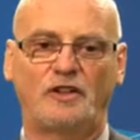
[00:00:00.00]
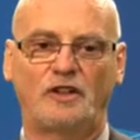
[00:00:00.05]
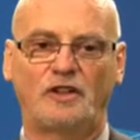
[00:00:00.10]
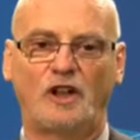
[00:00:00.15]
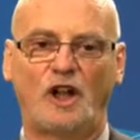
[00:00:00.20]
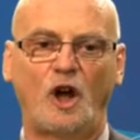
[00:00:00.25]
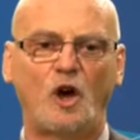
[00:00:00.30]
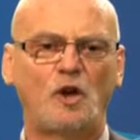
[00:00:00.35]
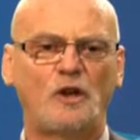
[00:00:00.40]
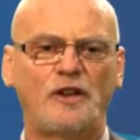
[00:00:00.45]
and
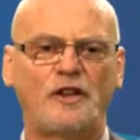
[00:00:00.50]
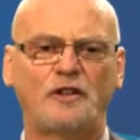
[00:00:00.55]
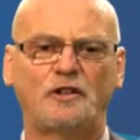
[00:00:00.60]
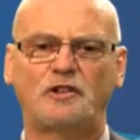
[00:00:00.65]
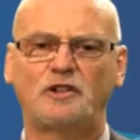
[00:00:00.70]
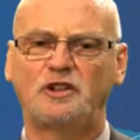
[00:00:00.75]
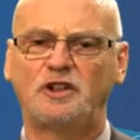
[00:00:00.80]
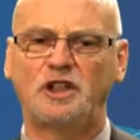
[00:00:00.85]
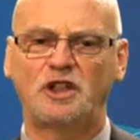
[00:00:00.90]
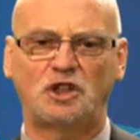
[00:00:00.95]
only the
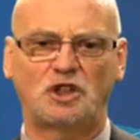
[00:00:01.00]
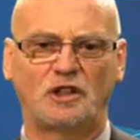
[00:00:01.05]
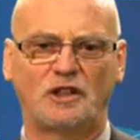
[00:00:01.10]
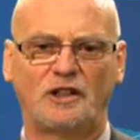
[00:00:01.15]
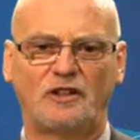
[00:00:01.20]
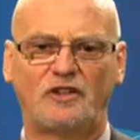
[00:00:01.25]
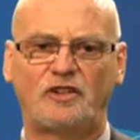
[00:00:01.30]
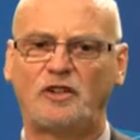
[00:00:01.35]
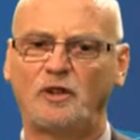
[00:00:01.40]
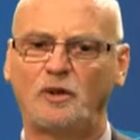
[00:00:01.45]

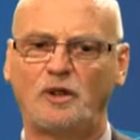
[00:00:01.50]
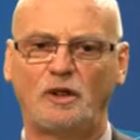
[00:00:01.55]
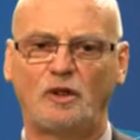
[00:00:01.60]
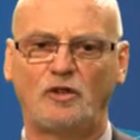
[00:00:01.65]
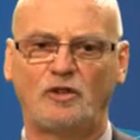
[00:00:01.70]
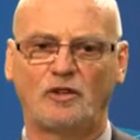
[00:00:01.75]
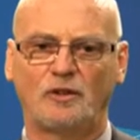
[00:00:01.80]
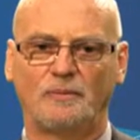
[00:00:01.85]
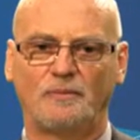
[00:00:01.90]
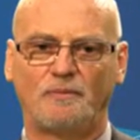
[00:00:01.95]
traditionalists still
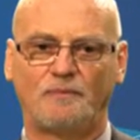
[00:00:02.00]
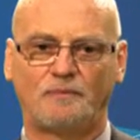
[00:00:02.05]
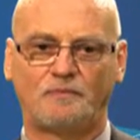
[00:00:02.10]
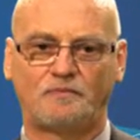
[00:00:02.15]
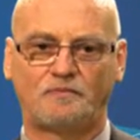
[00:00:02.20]
use them.